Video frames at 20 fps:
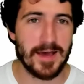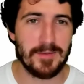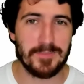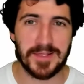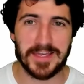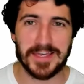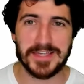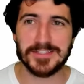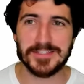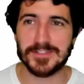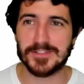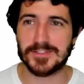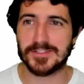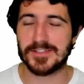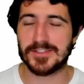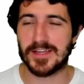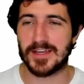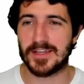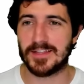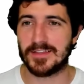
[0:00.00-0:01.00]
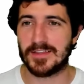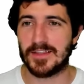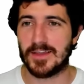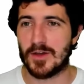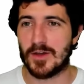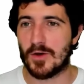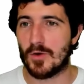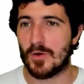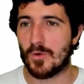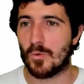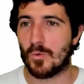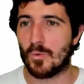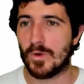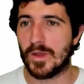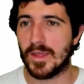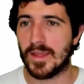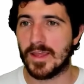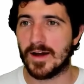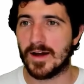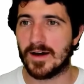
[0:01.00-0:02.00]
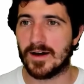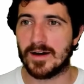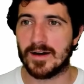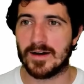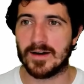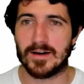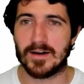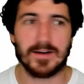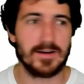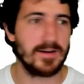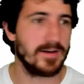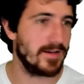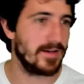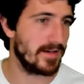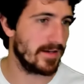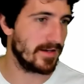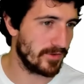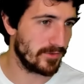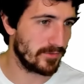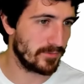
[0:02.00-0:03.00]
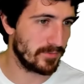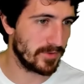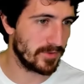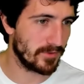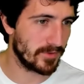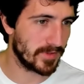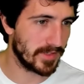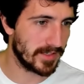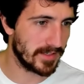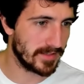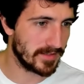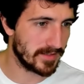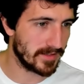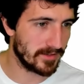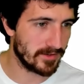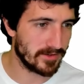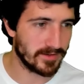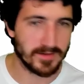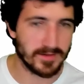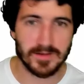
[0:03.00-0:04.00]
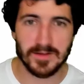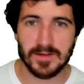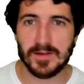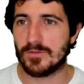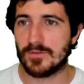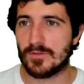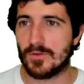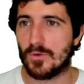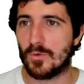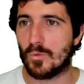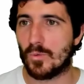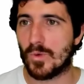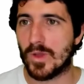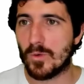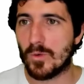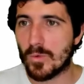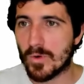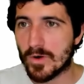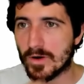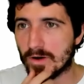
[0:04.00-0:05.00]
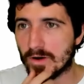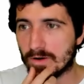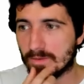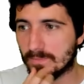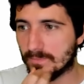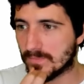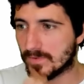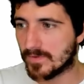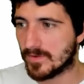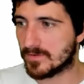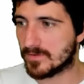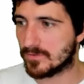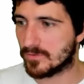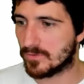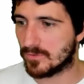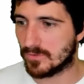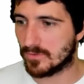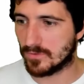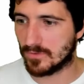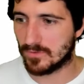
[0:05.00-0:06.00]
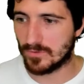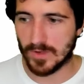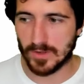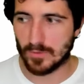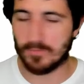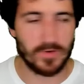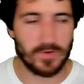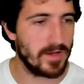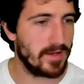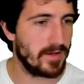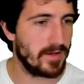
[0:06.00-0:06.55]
applications that we are going to be looking at here. So we were, just to do a quick